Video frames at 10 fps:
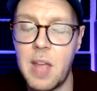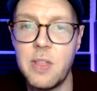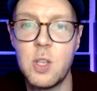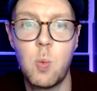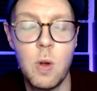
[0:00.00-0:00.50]

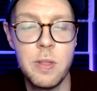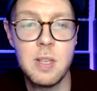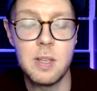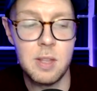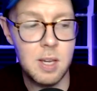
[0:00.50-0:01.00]
And there's one
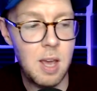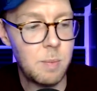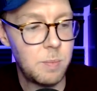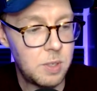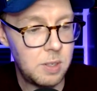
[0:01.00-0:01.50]
that
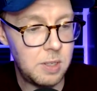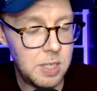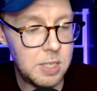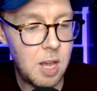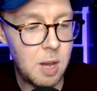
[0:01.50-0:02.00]

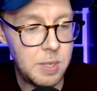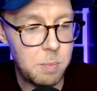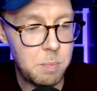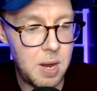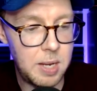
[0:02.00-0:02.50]
is coming
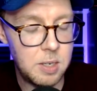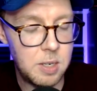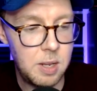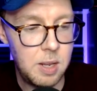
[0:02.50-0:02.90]
to mind.